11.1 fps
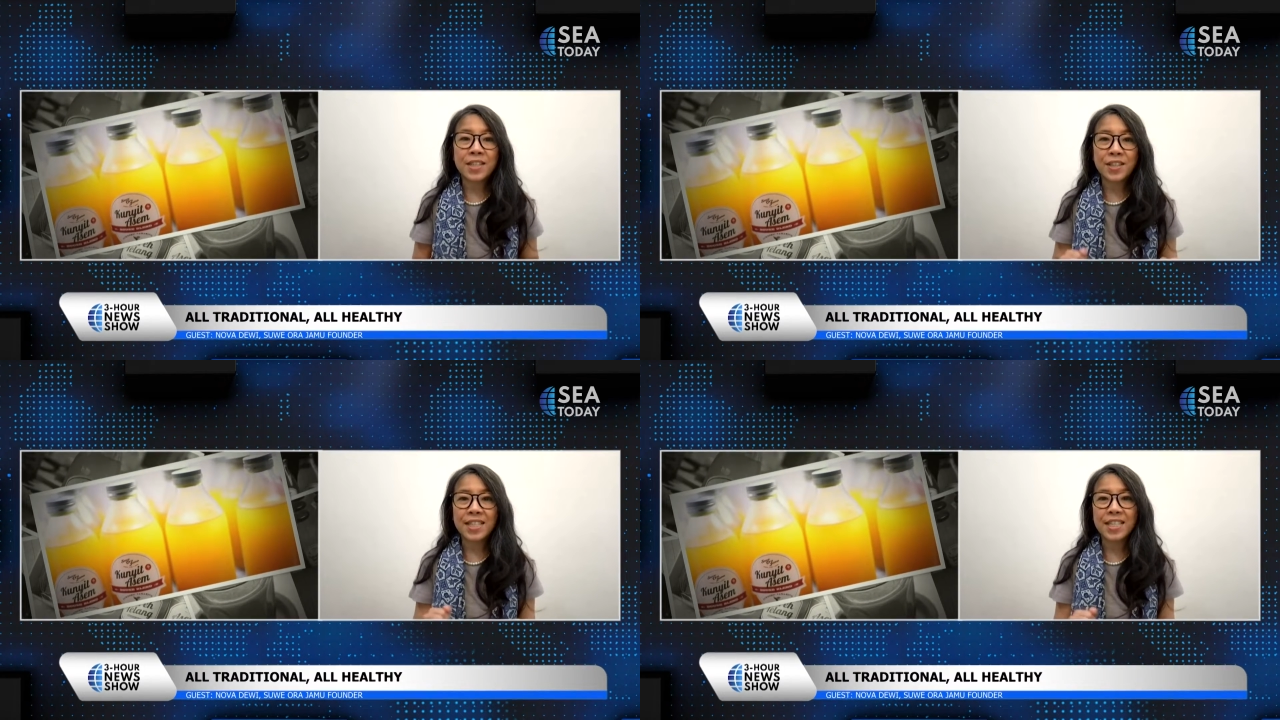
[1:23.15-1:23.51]

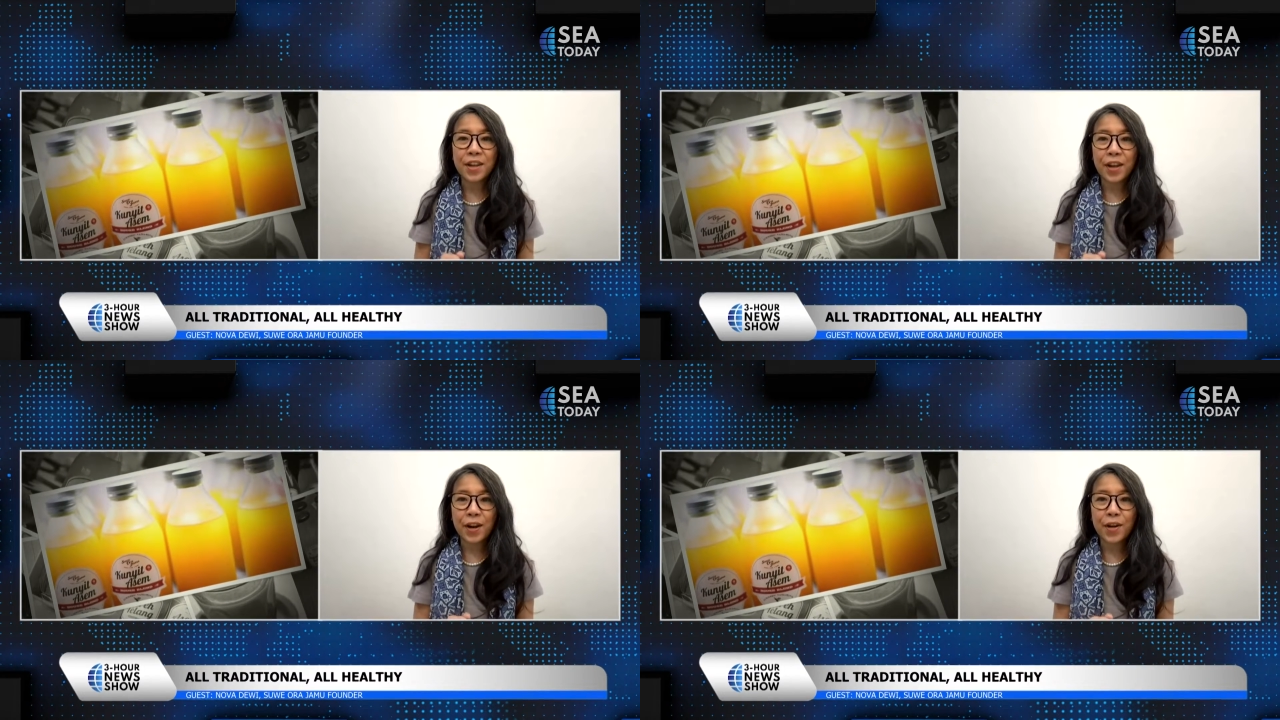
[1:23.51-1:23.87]

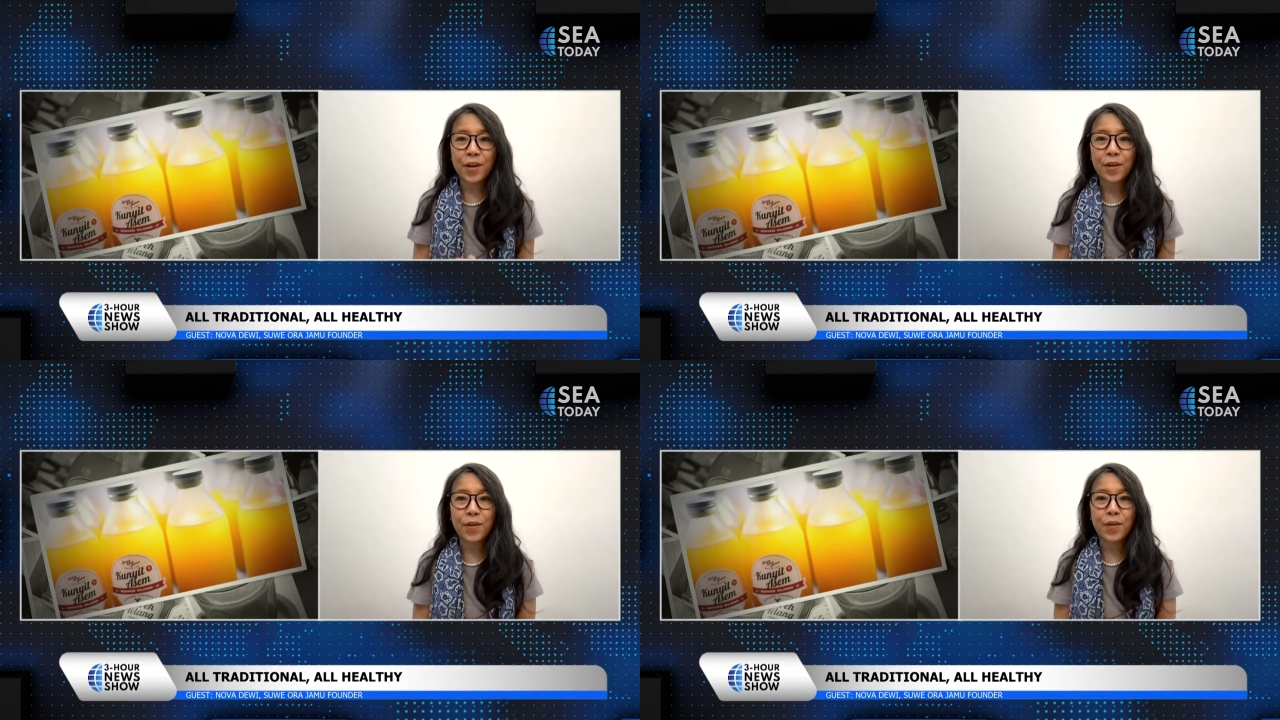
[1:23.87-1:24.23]

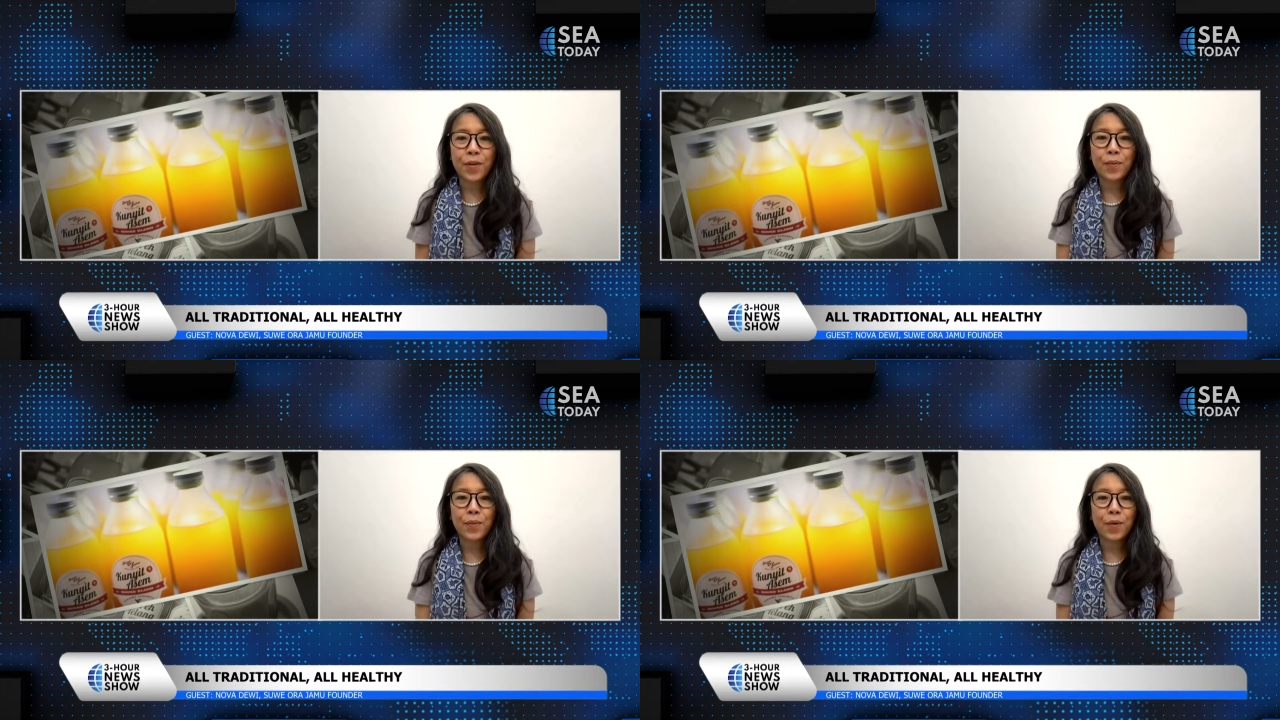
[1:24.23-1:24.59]
scared
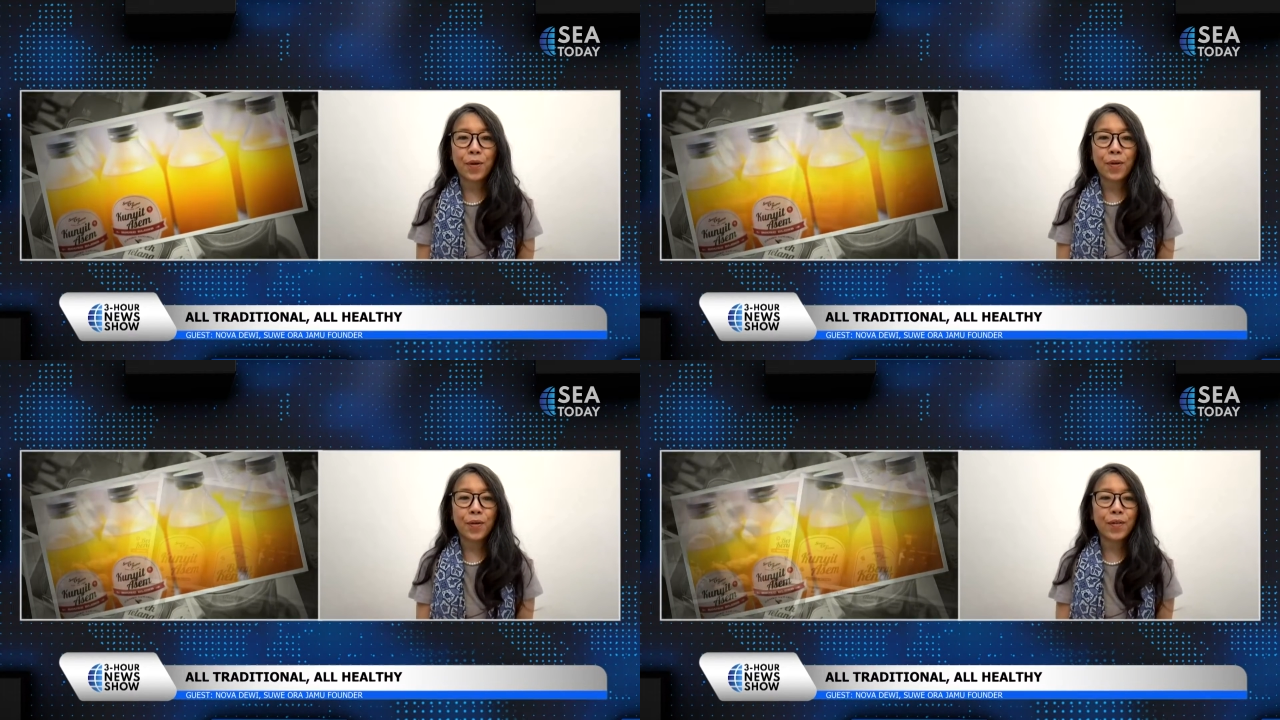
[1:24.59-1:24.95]
or
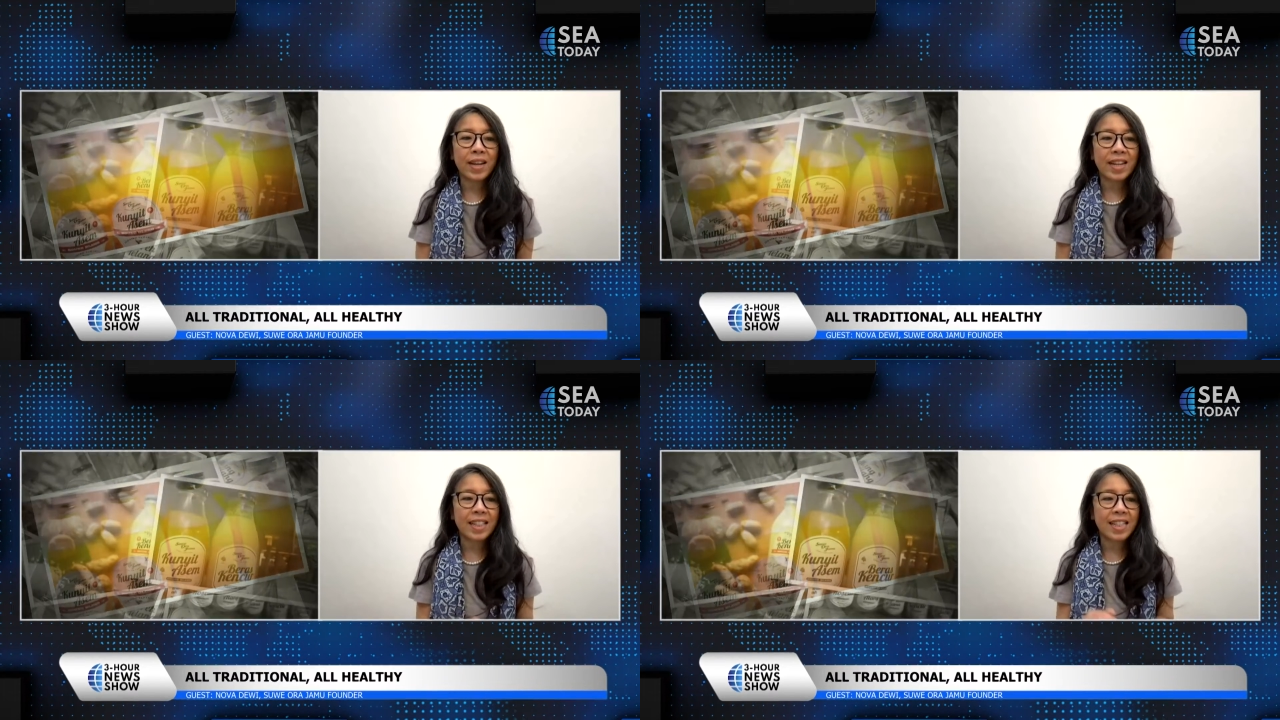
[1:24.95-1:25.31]

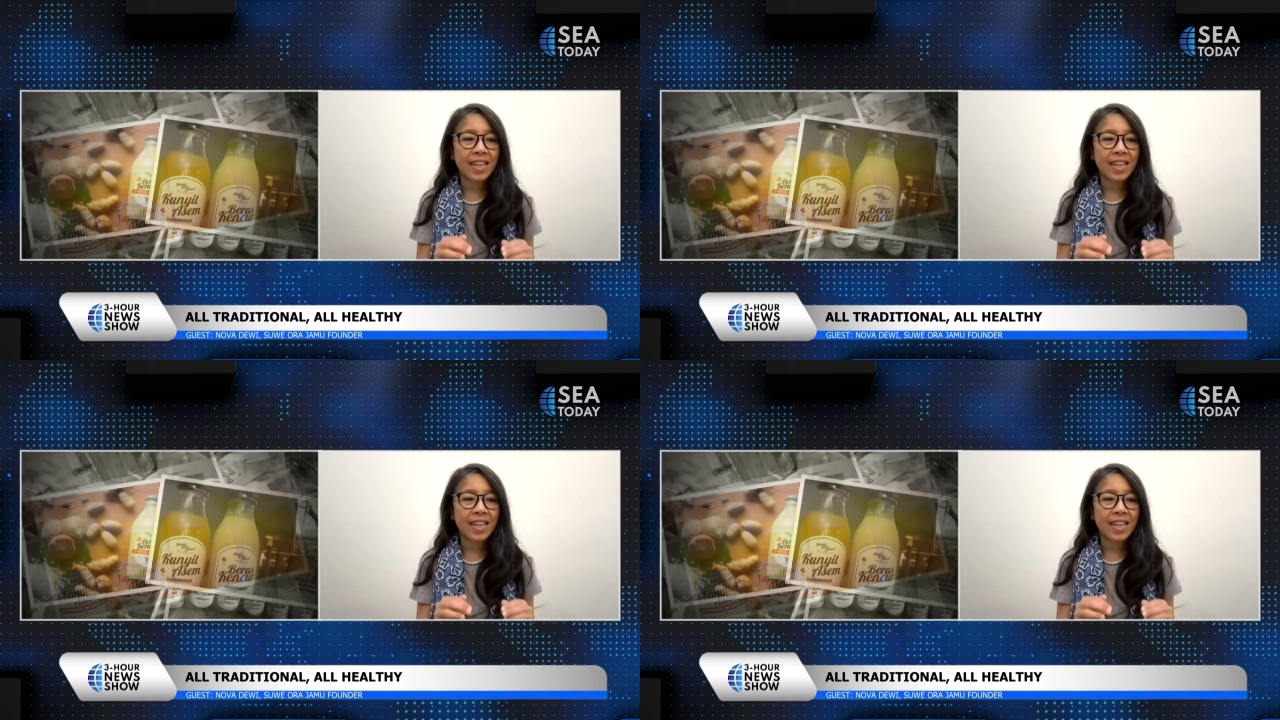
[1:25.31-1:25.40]
worried